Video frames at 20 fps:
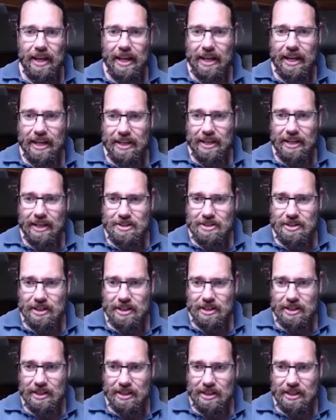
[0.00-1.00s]
And
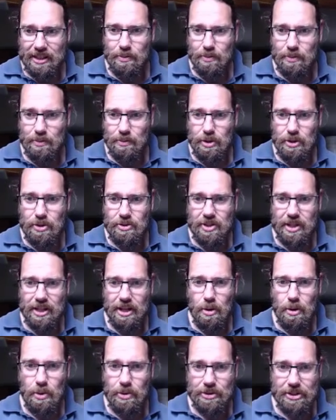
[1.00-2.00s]
we'll use
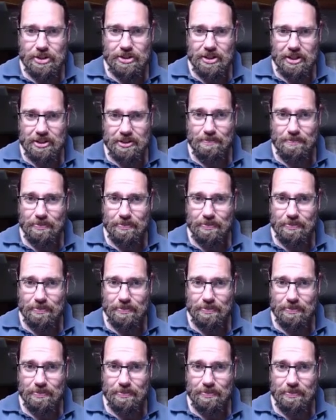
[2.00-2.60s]
the OAuth assistant.